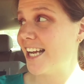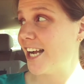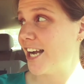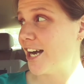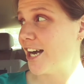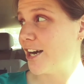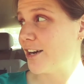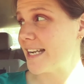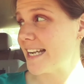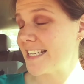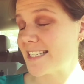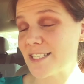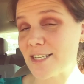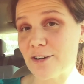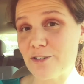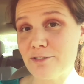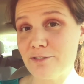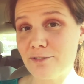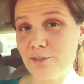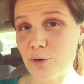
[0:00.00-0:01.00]
Okay,
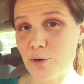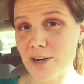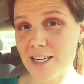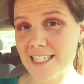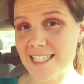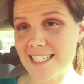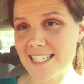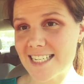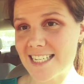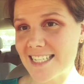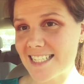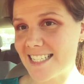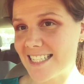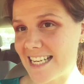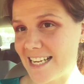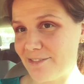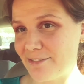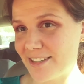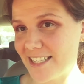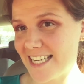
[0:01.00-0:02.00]
so Forrest is
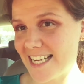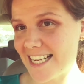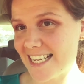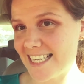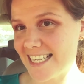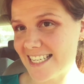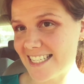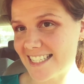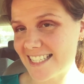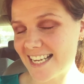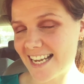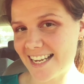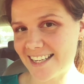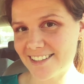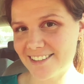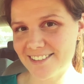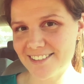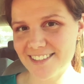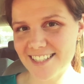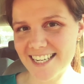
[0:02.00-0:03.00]
safely in his
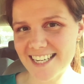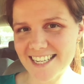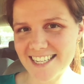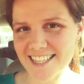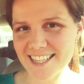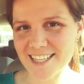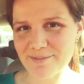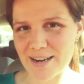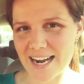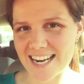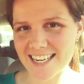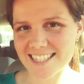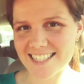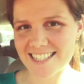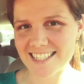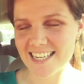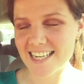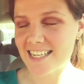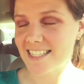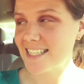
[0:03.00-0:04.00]
kennel in the back
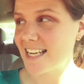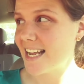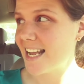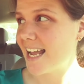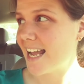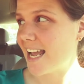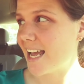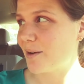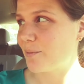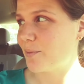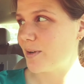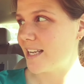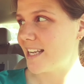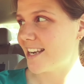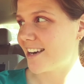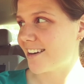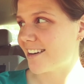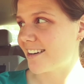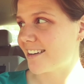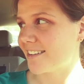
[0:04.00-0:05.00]
seat, and we
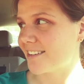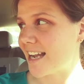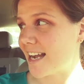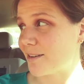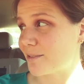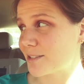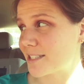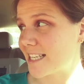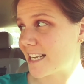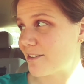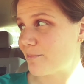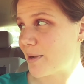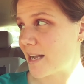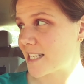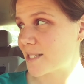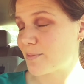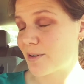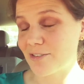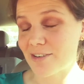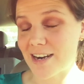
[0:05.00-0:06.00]
are outside of
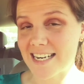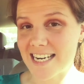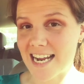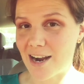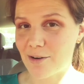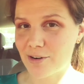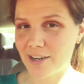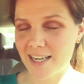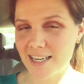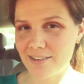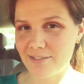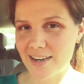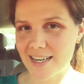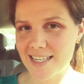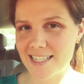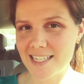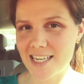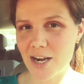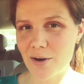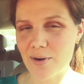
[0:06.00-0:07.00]
PetSmart right now. We're getting ready
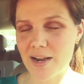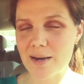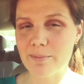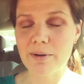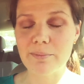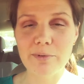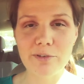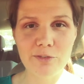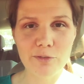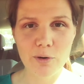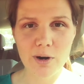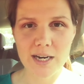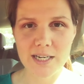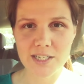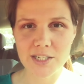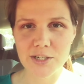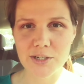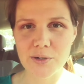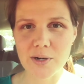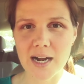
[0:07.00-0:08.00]
to go in, but before I
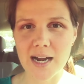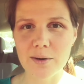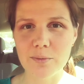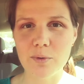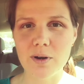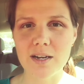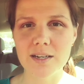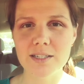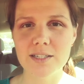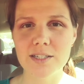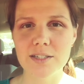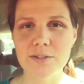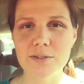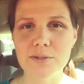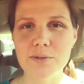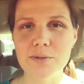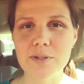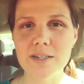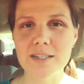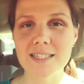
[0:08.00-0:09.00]
do, I want
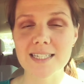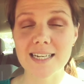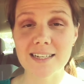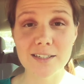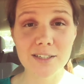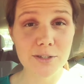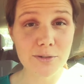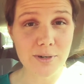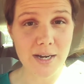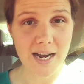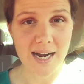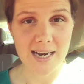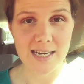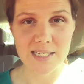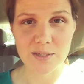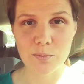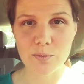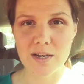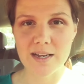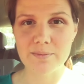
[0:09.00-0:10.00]
to tell you
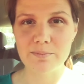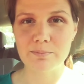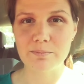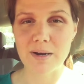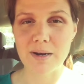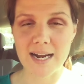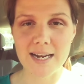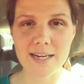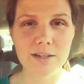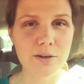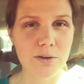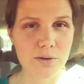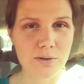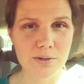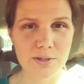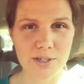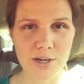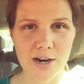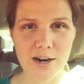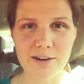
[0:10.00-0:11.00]
guys what my
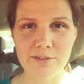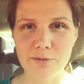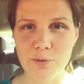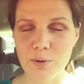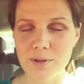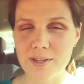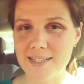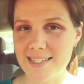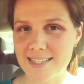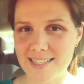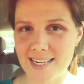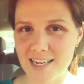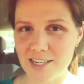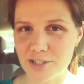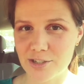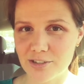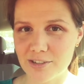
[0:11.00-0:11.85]
goals are for this intentional